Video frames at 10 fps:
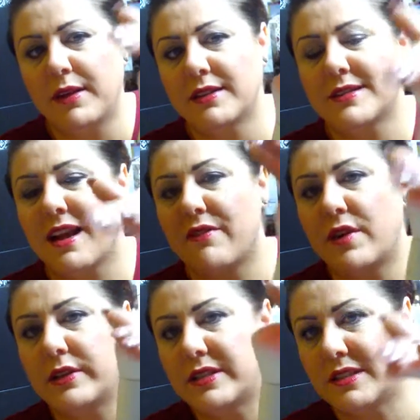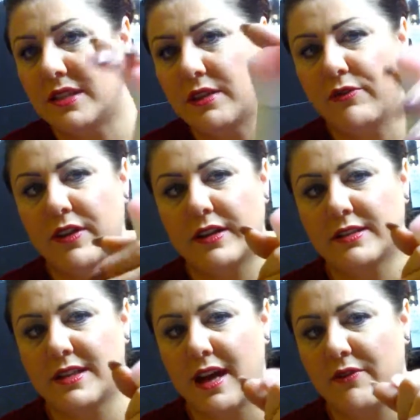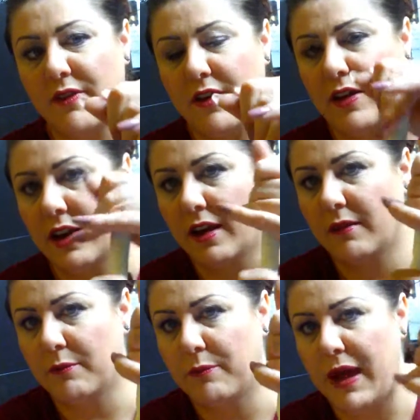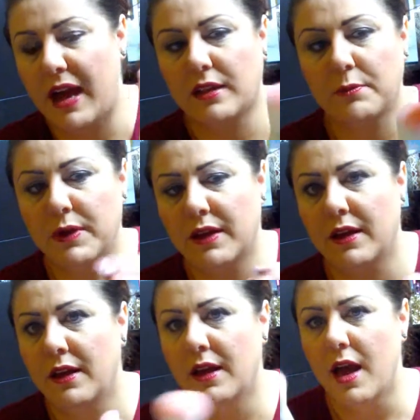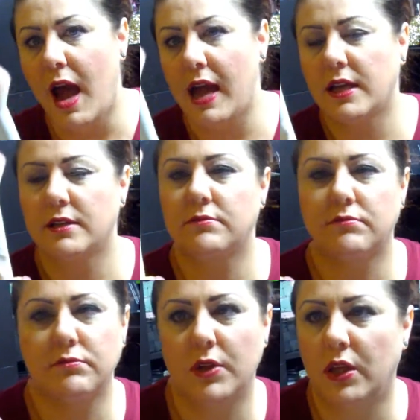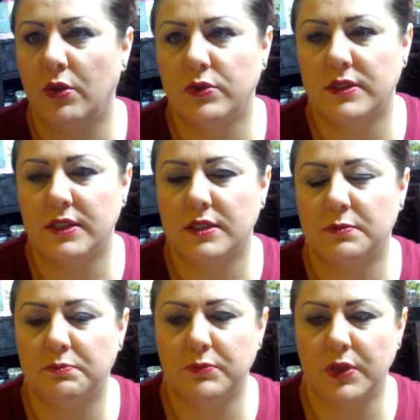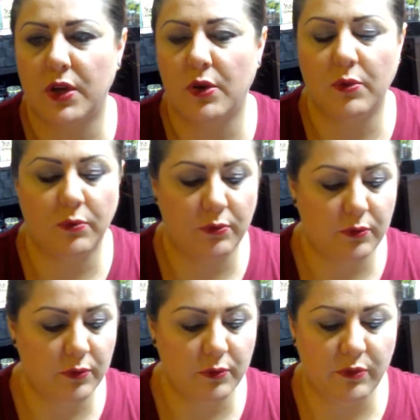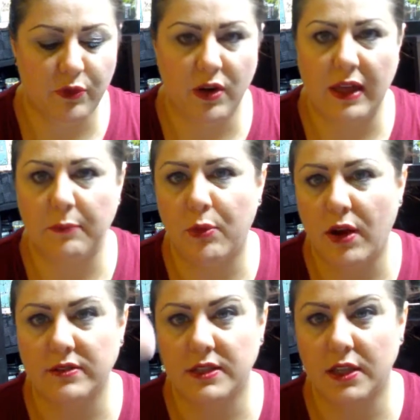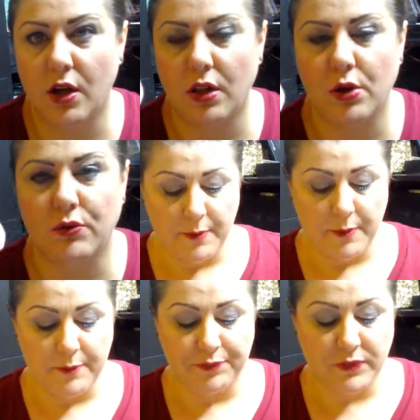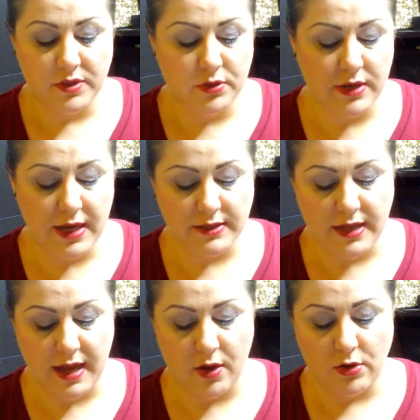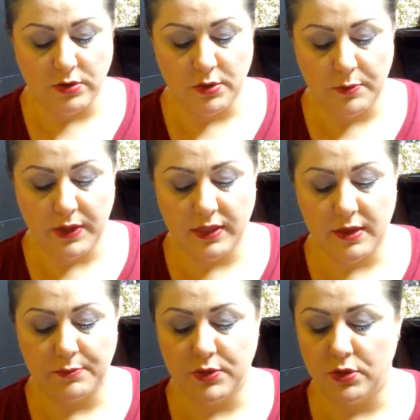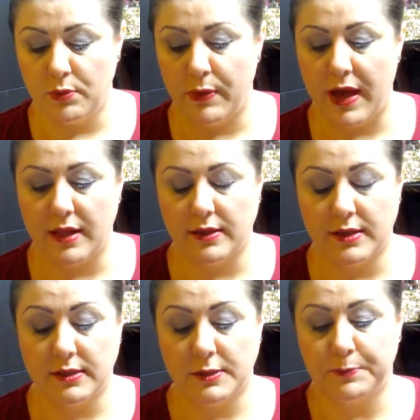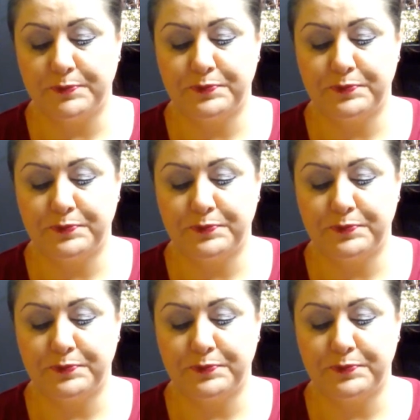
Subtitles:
it's not very stiff and it's not very packed, but I could use this, for like bronzing all over. So next, I also picked up 2 palettes,